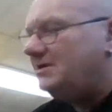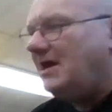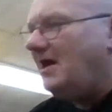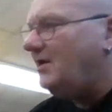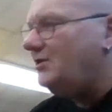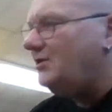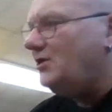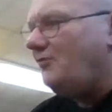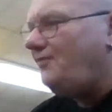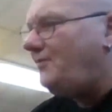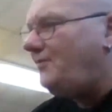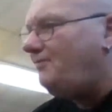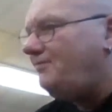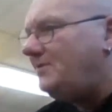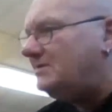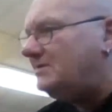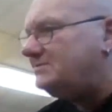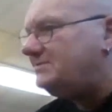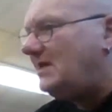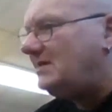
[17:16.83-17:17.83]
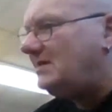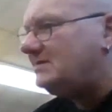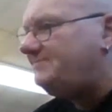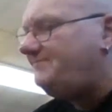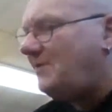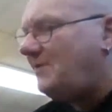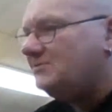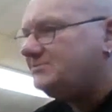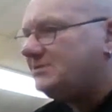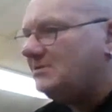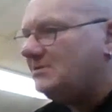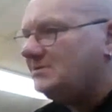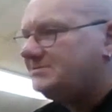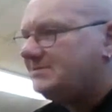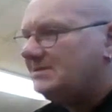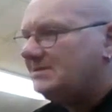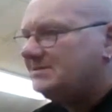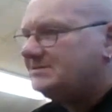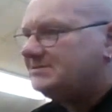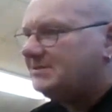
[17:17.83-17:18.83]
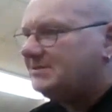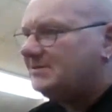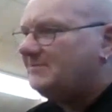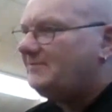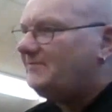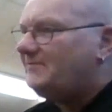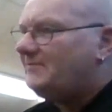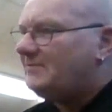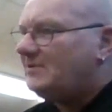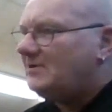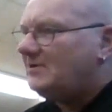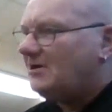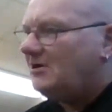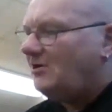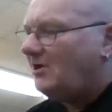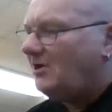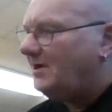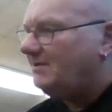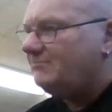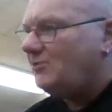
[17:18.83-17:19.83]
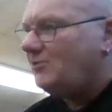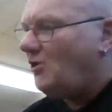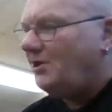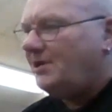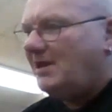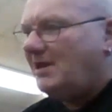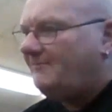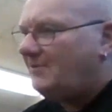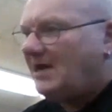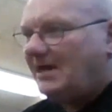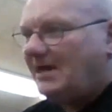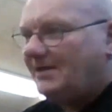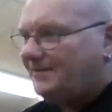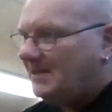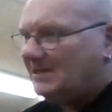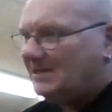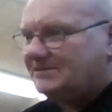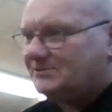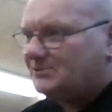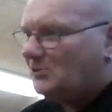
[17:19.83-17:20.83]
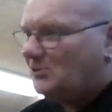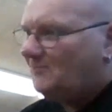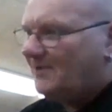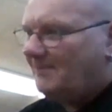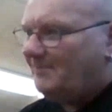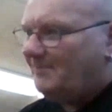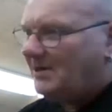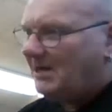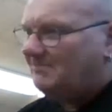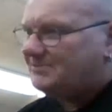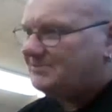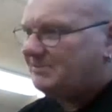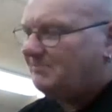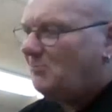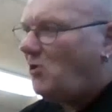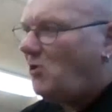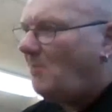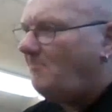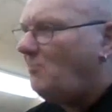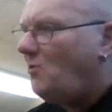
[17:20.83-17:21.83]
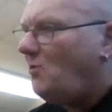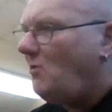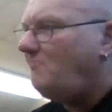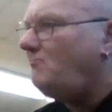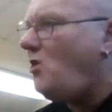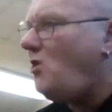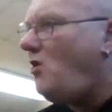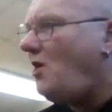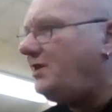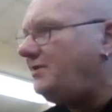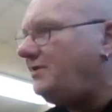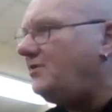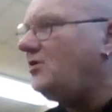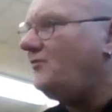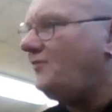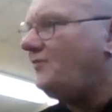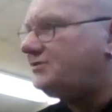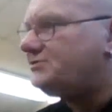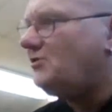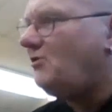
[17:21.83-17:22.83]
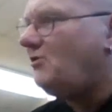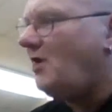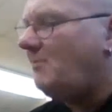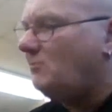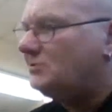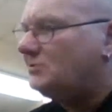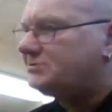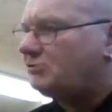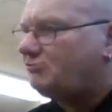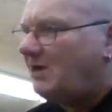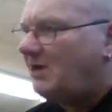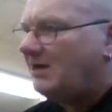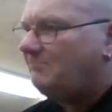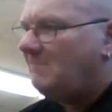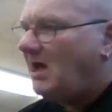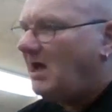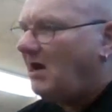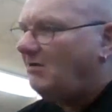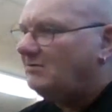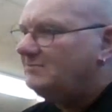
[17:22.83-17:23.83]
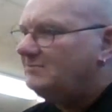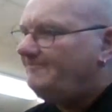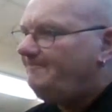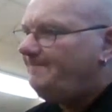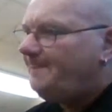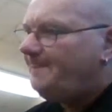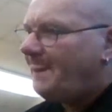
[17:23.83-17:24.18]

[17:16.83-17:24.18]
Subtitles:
Yeah, that's photosensitive. I never had that sort of epilepsy. Mine at the time was Grand Mal.